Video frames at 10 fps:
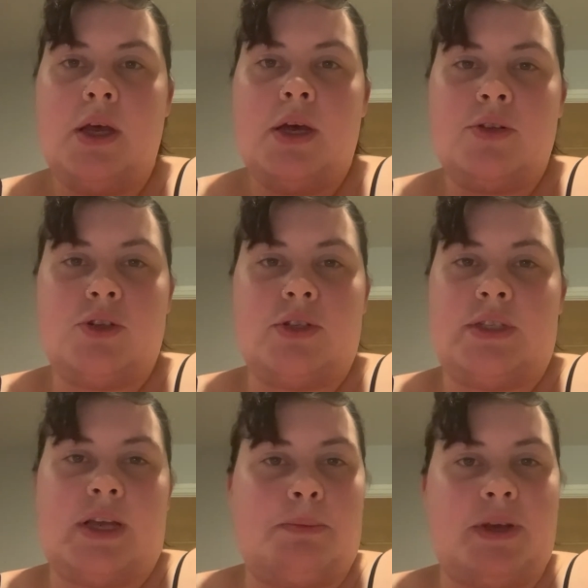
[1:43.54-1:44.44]

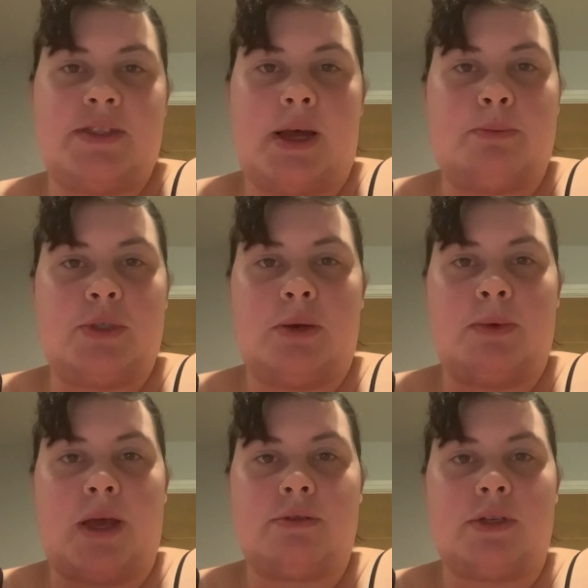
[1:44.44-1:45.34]
just to get my steps up,
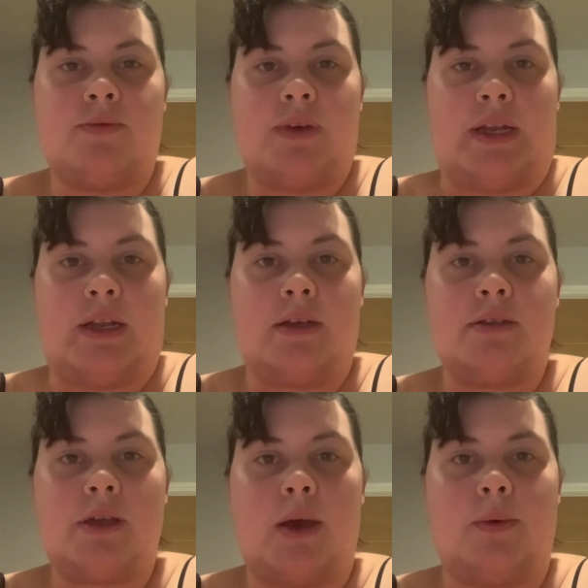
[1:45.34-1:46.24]
get some
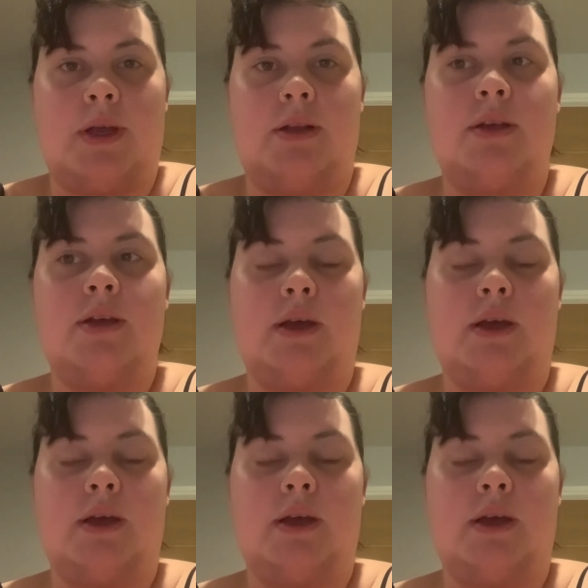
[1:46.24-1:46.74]
fitness going,